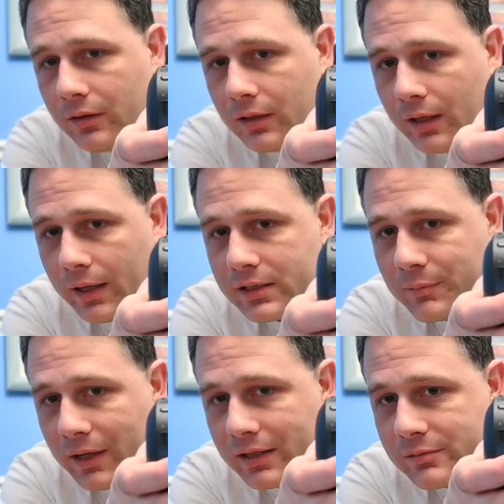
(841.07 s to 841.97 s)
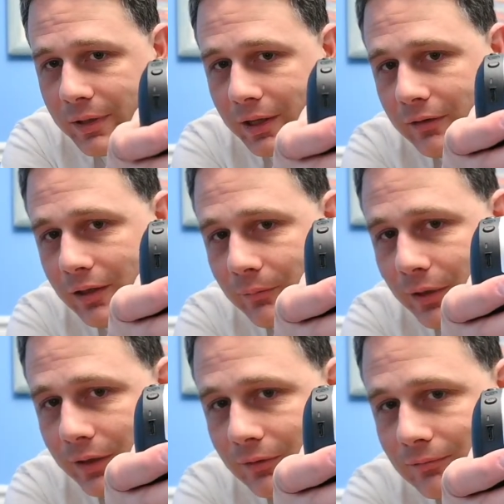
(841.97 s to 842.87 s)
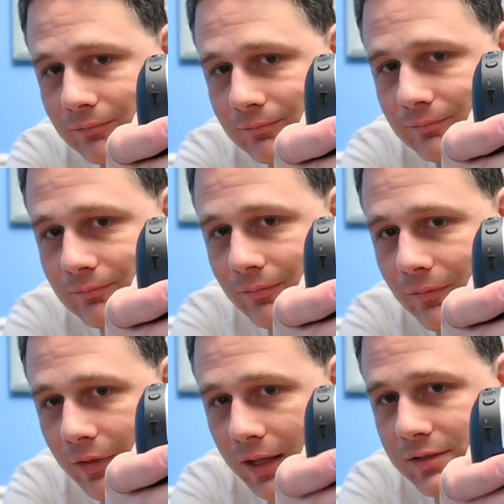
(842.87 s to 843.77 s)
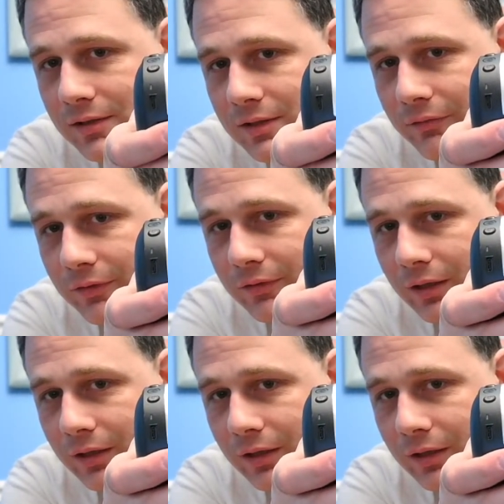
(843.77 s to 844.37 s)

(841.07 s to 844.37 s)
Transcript: the Xbox pairing button. That's our difference,